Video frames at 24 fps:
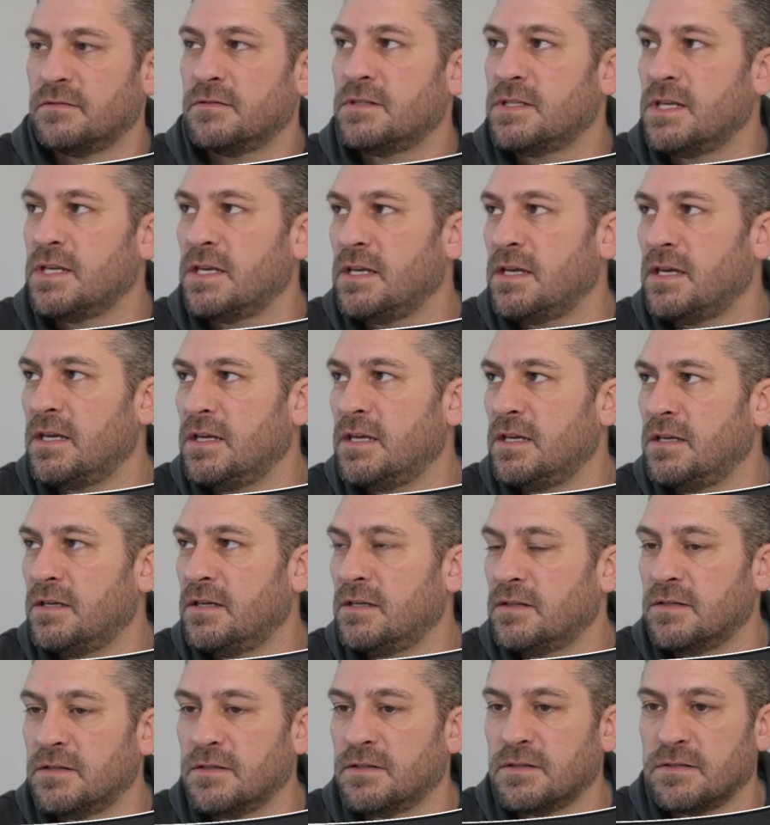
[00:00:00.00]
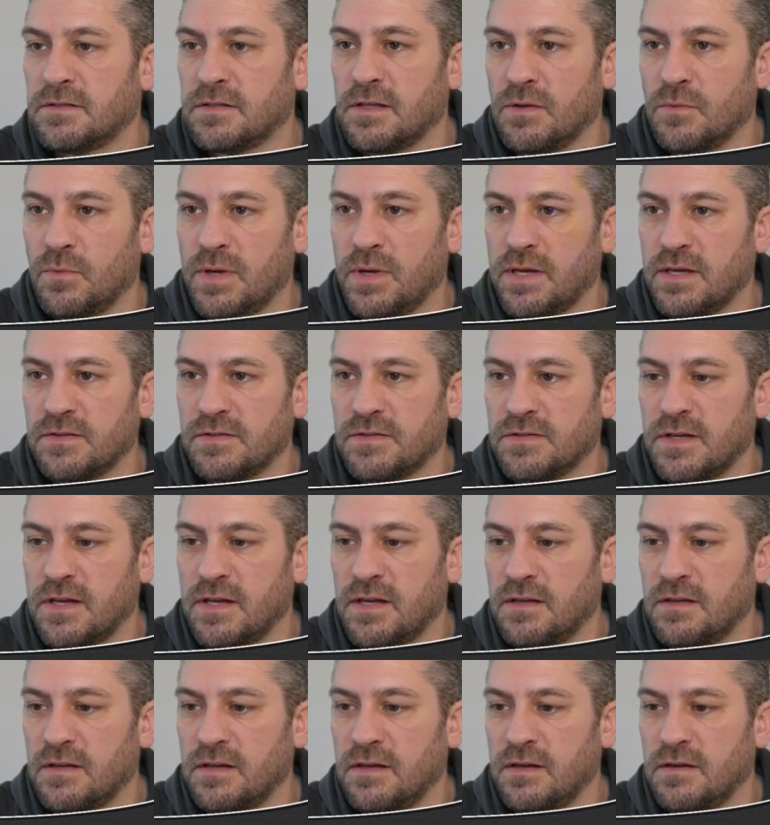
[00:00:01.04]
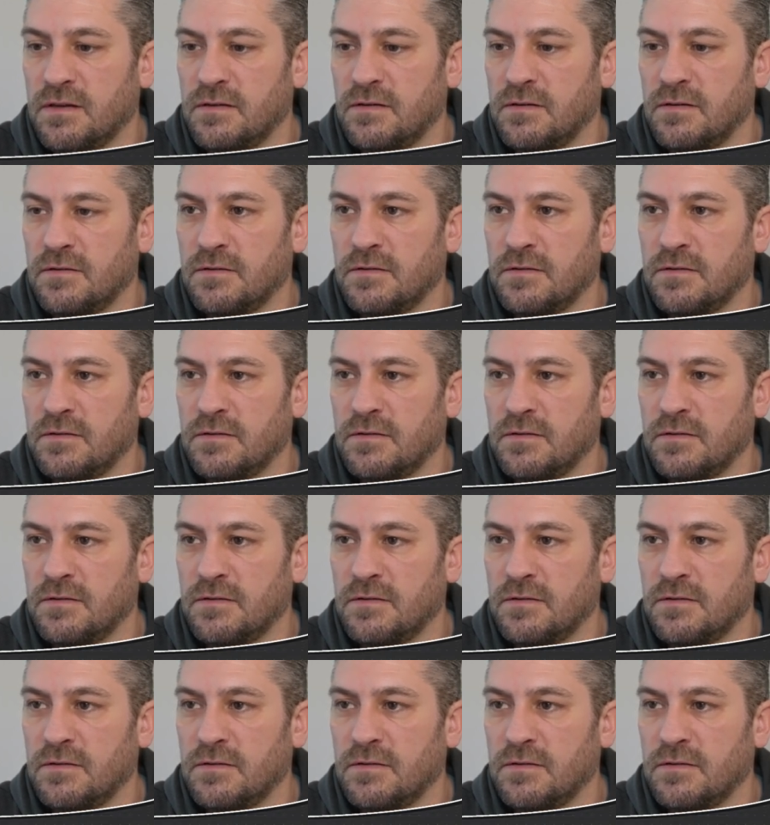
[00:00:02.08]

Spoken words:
TE so that we can see it there.